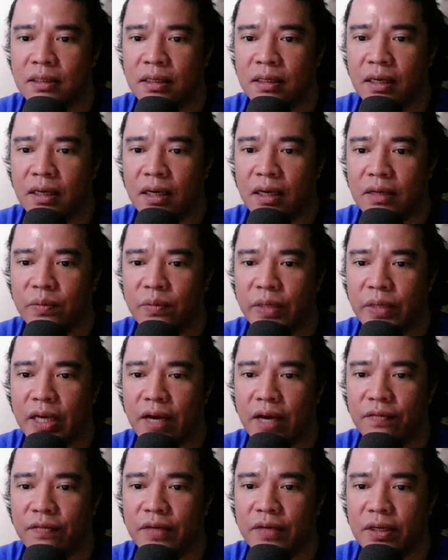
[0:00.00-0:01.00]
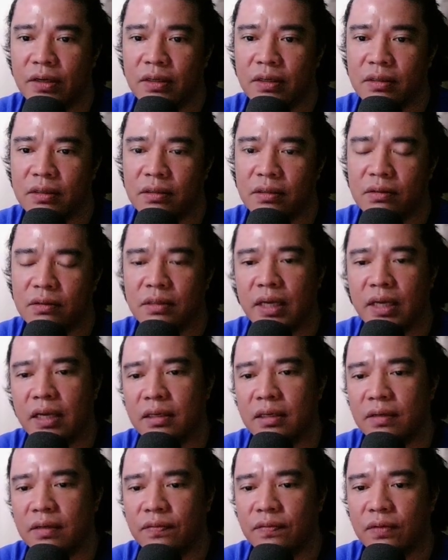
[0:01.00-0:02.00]
And we have here,
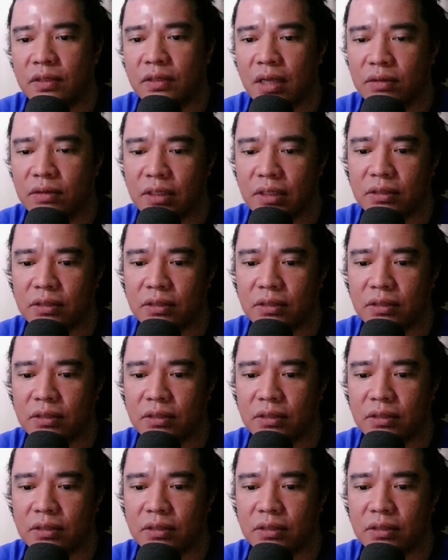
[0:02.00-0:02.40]
okay, 4,000.